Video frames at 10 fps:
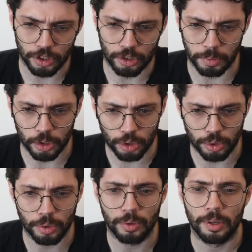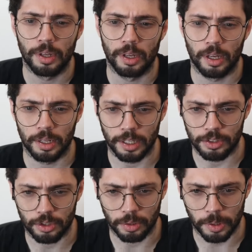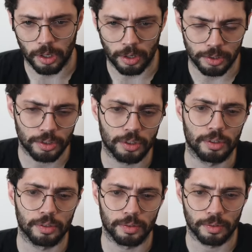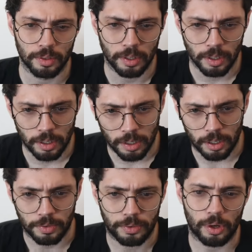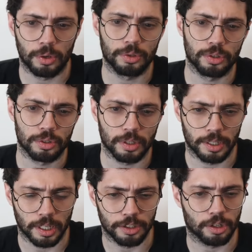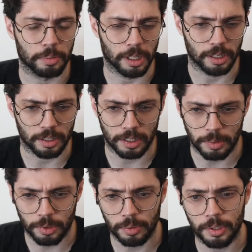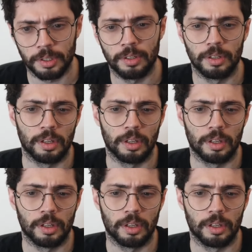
going to be true, and then it's going to be cons, false, and then it's going to be the empty one.